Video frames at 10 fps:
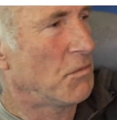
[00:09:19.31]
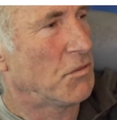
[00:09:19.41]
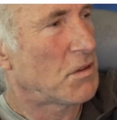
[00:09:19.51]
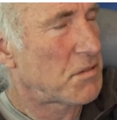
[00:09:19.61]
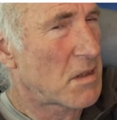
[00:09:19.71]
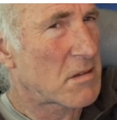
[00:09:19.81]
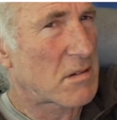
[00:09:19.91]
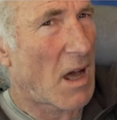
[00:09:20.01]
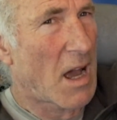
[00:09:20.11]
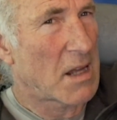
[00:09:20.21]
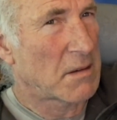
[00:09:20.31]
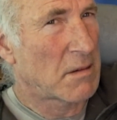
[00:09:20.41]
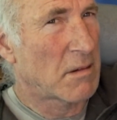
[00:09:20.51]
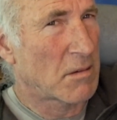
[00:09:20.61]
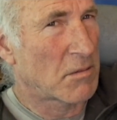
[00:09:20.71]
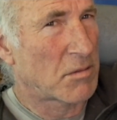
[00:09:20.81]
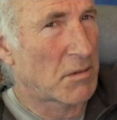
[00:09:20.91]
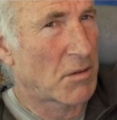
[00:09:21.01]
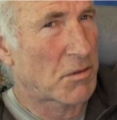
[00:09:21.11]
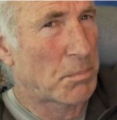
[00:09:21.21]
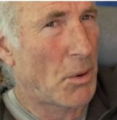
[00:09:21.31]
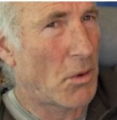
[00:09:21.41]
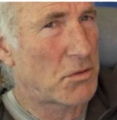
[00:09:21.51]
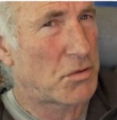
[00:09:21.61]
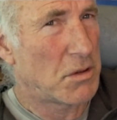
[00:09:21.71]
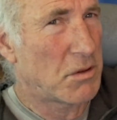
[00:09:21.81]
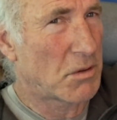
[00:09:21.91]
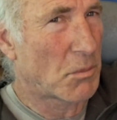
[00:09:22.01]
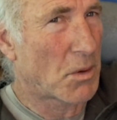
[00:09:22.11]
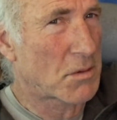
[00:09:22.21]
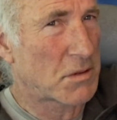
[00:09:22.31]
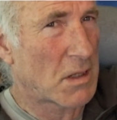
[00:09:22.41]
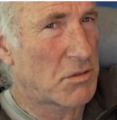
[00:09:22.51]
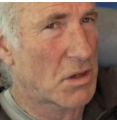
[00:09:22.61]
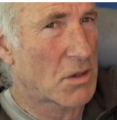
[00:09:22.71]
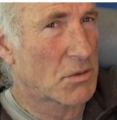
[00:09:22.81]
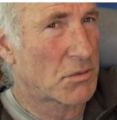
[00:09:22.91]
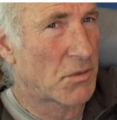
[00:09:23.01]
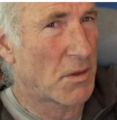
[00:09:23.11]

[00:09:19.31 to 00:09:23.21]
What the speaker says: Just inside, there's a poetry to the words I chose.